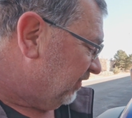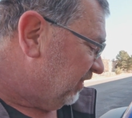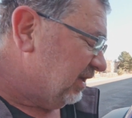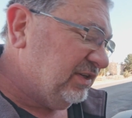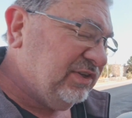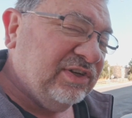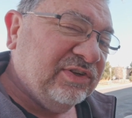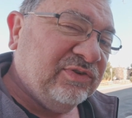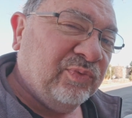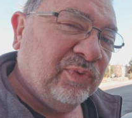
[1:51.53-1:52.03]

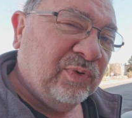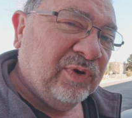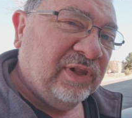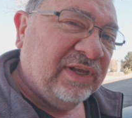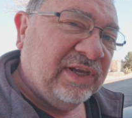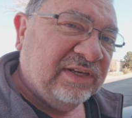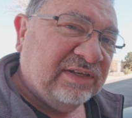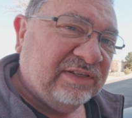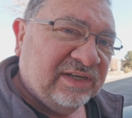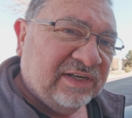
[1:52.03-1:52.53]
It just
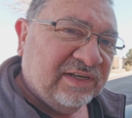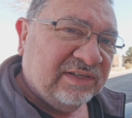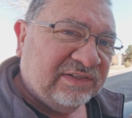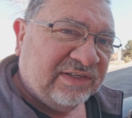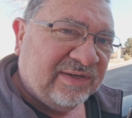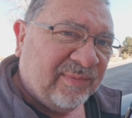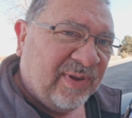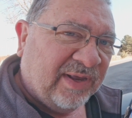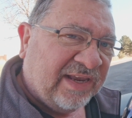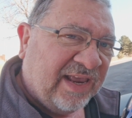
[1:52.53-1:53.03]
really didn't
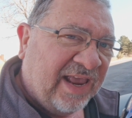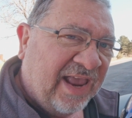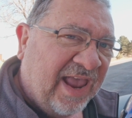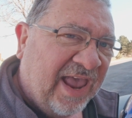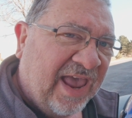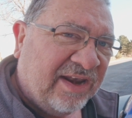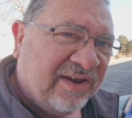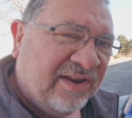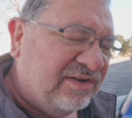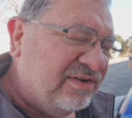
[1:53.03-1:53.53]
seem like it
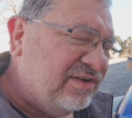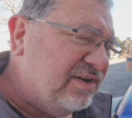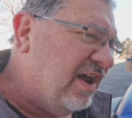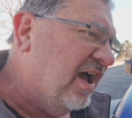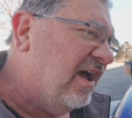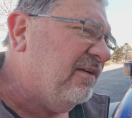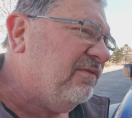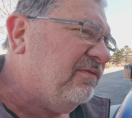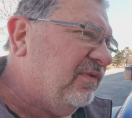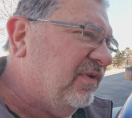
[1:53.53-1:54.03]
had
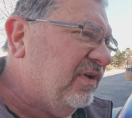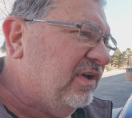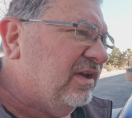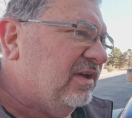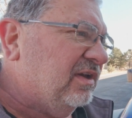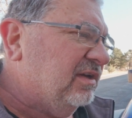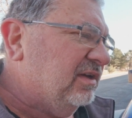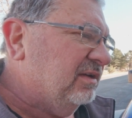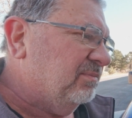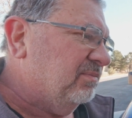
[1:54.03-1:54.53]
enough
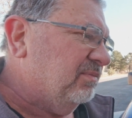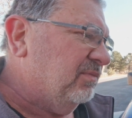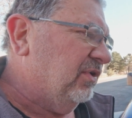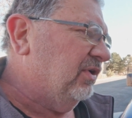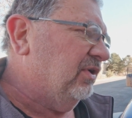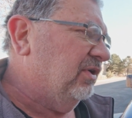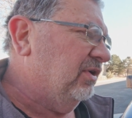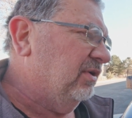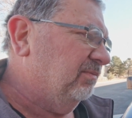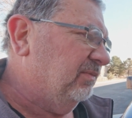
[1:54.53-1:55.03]

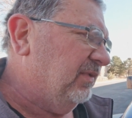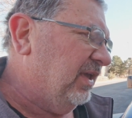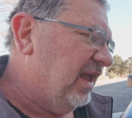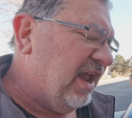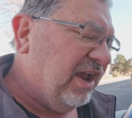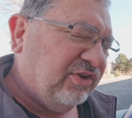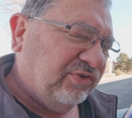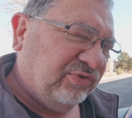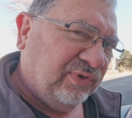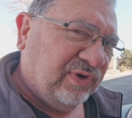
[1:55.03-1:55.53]

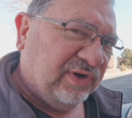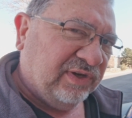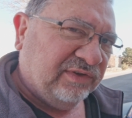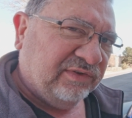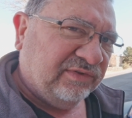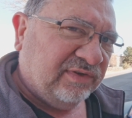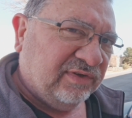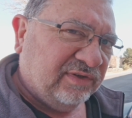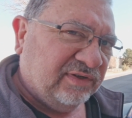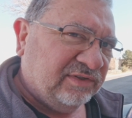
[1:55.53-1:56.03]

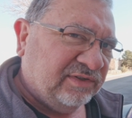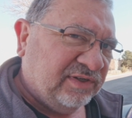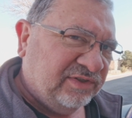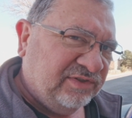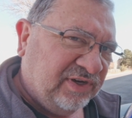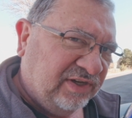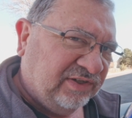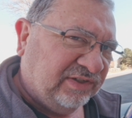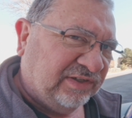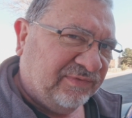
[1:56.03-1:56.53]
extras to
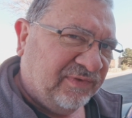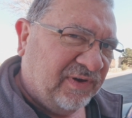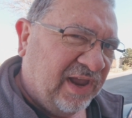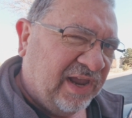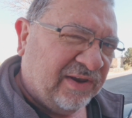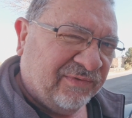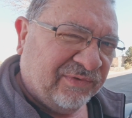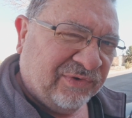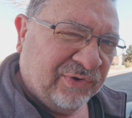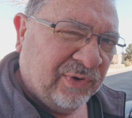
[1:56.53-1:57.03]

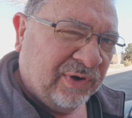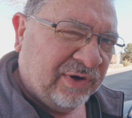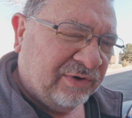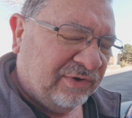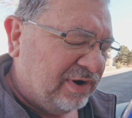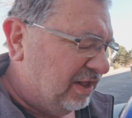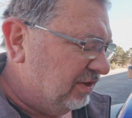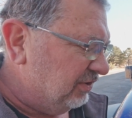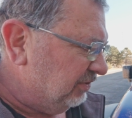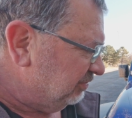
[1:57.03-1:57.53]
justify a few
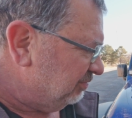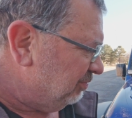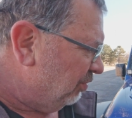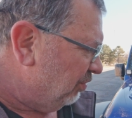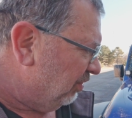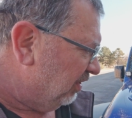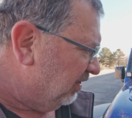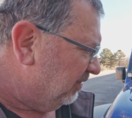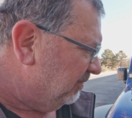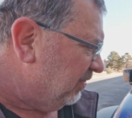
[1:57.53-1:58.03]
$100s
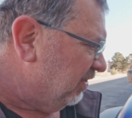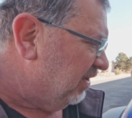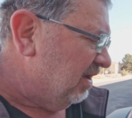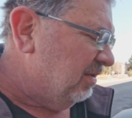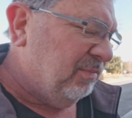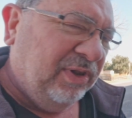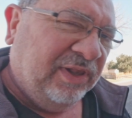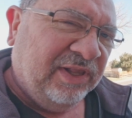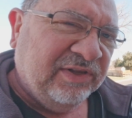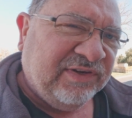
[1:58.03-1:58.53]
more.
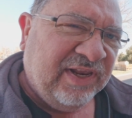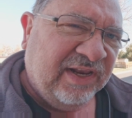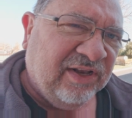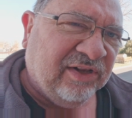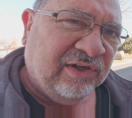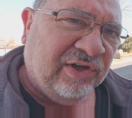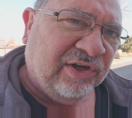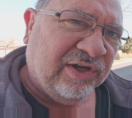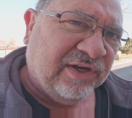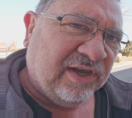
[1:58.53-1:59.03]
But let's
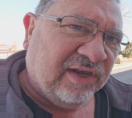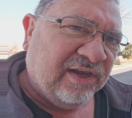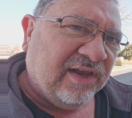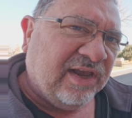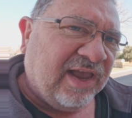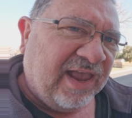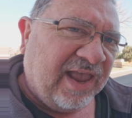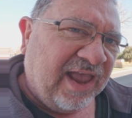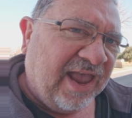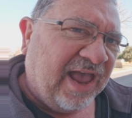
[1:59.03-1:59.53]
take a look
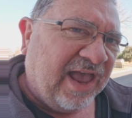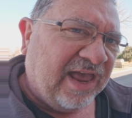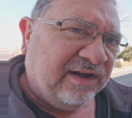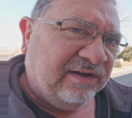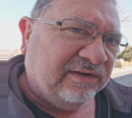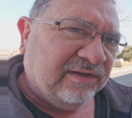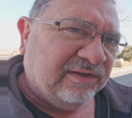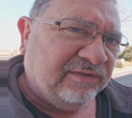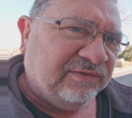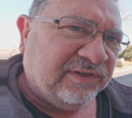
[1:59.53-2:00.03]

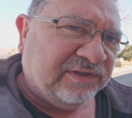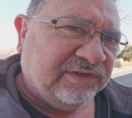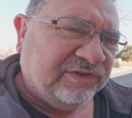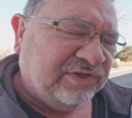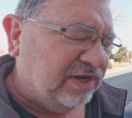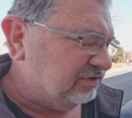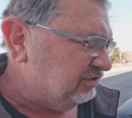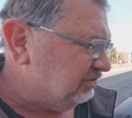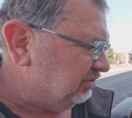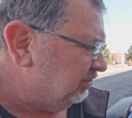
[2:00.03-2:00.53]
at the
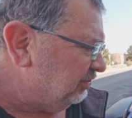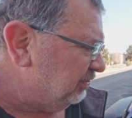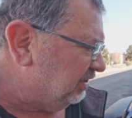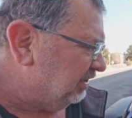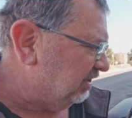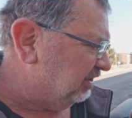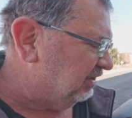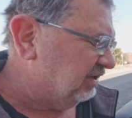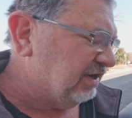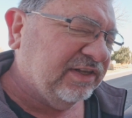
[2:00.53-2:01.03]
Gen 2
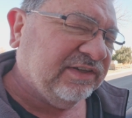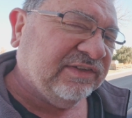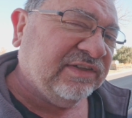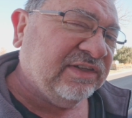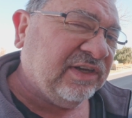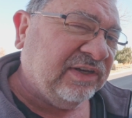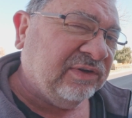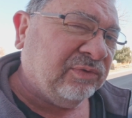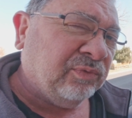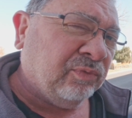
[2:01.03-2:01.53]
here and
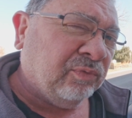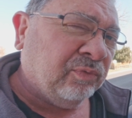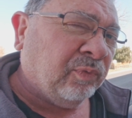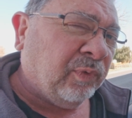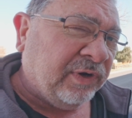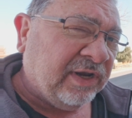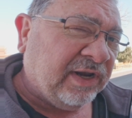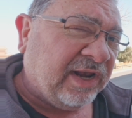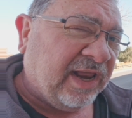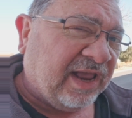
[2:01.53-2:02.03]
see
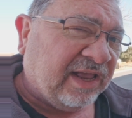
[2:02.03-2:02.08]
what it